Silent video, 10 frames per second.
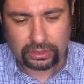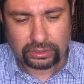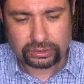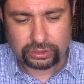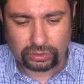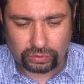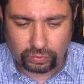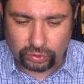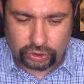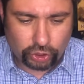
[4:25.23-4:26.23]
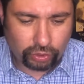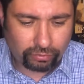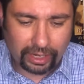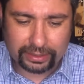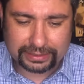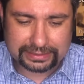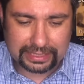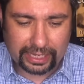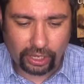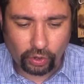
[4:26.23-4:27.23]
to turn around and
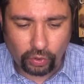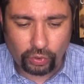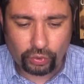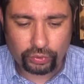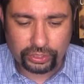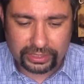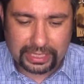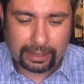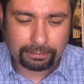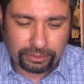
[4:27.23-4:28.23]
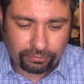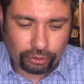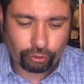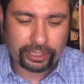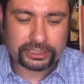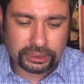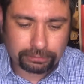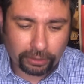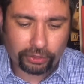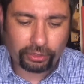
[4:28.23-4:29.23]
say, Oh, the depth of the riches,
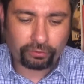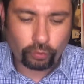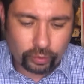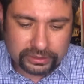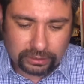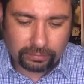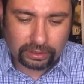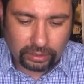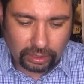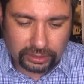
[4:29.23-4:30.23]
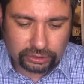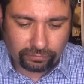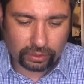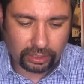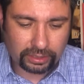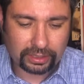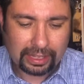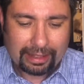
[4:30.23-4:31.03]
both of the wisdom and the knowledge of God.